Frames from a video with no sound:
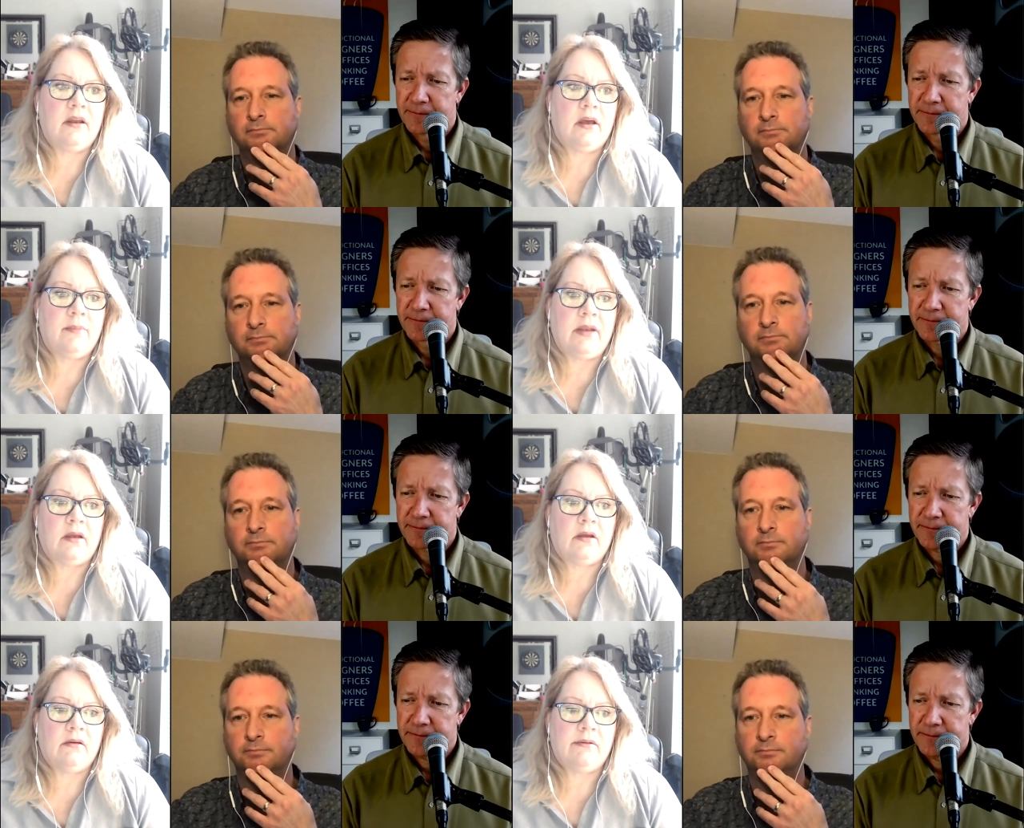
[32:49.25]
Speaker 1: I mean,
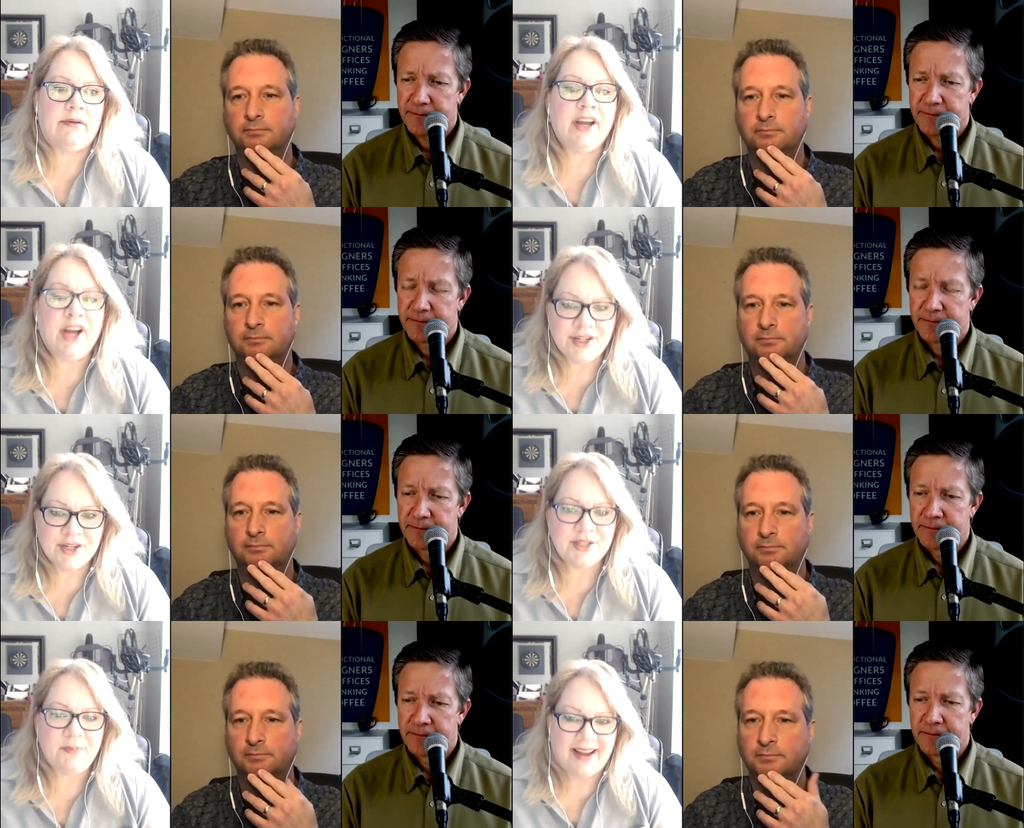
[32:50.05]

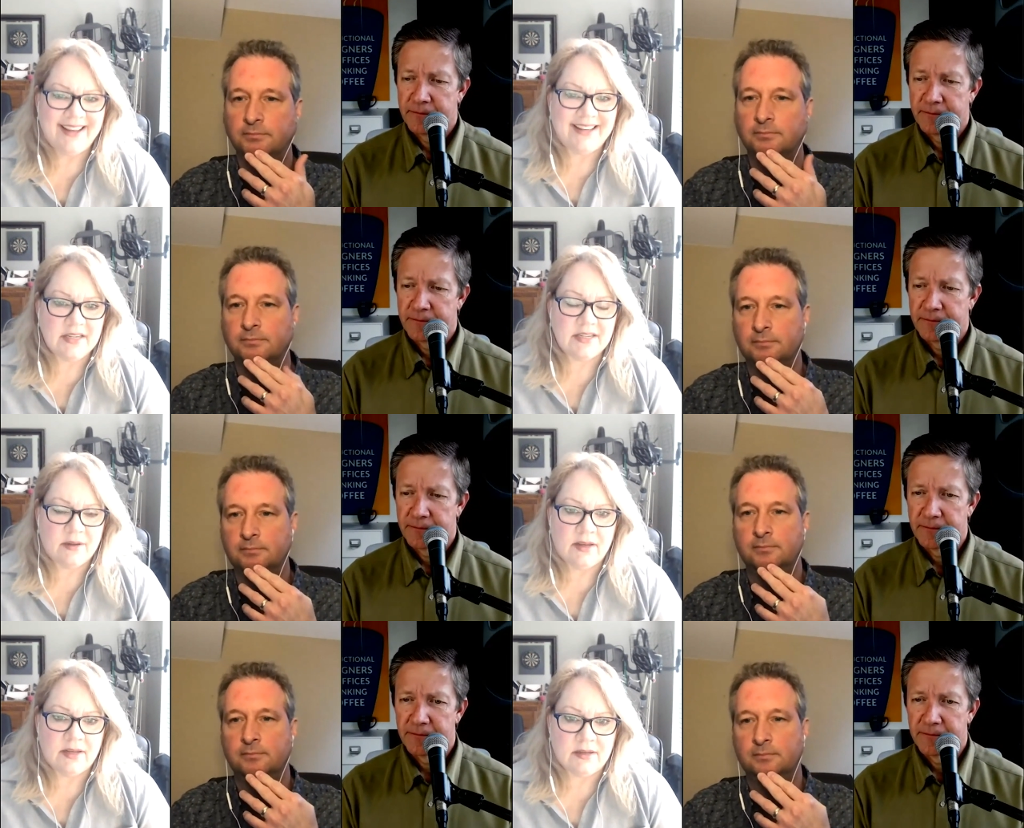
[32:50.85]
unconscious bias is a
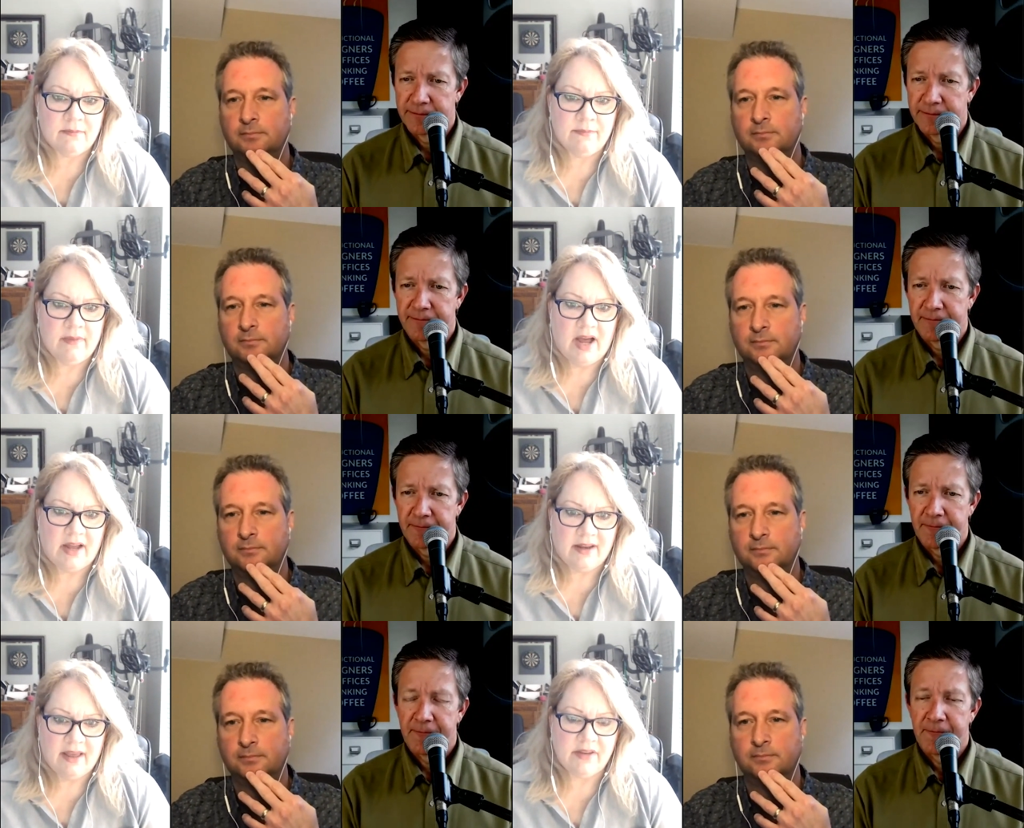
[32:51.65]
is a hot and
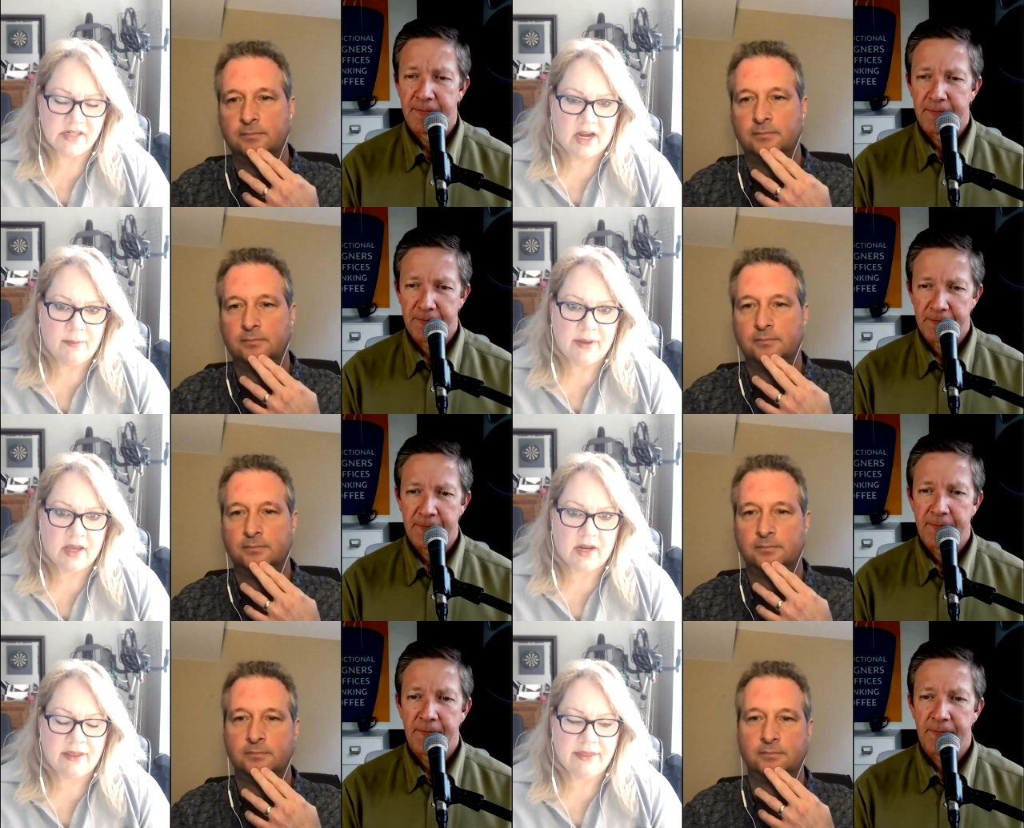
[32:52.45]
heavy topic, and
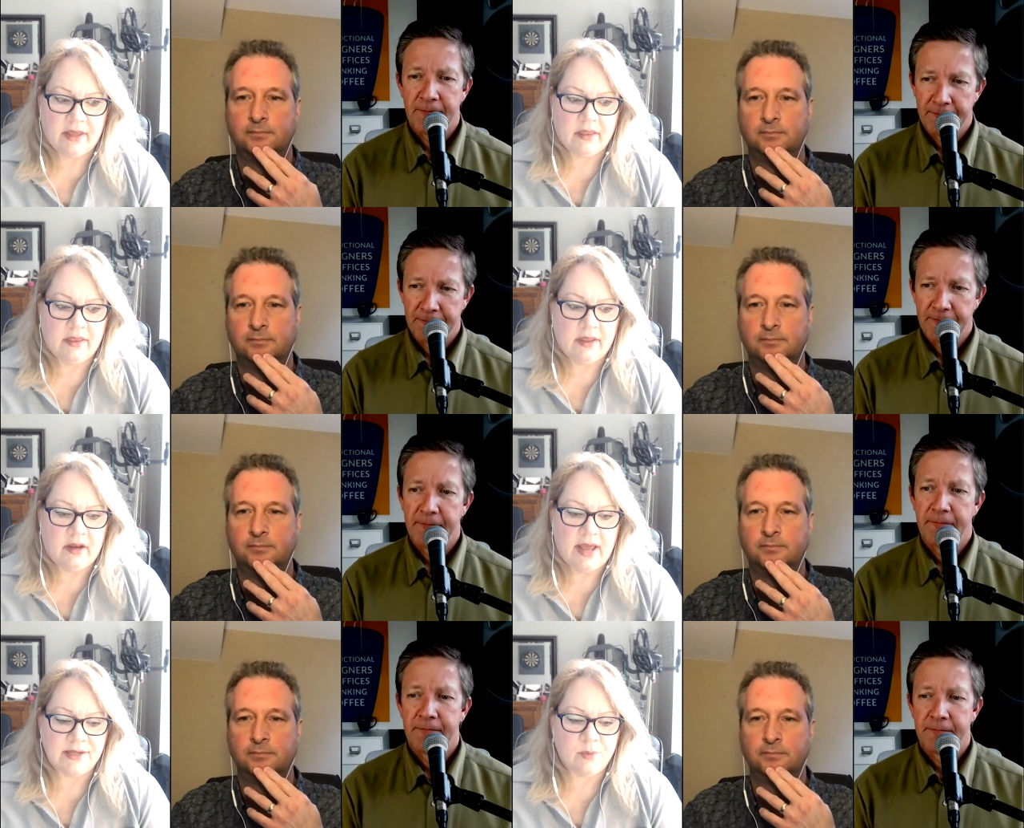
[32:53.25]
I think that
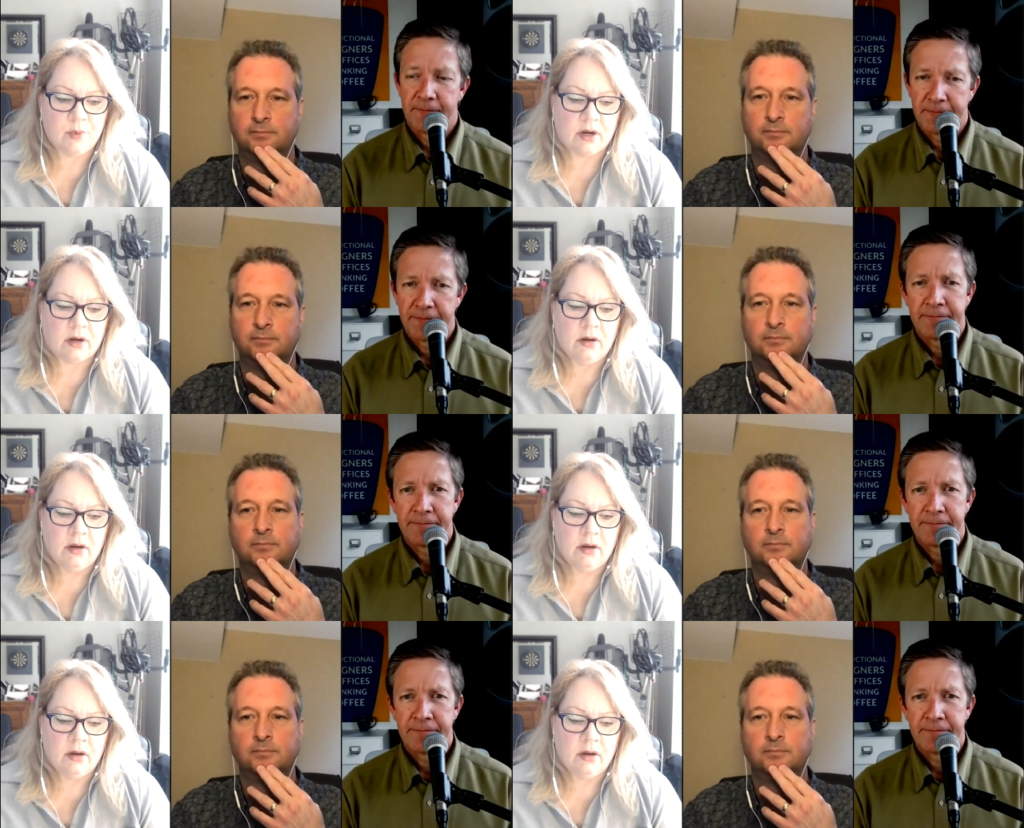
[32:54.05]
as we're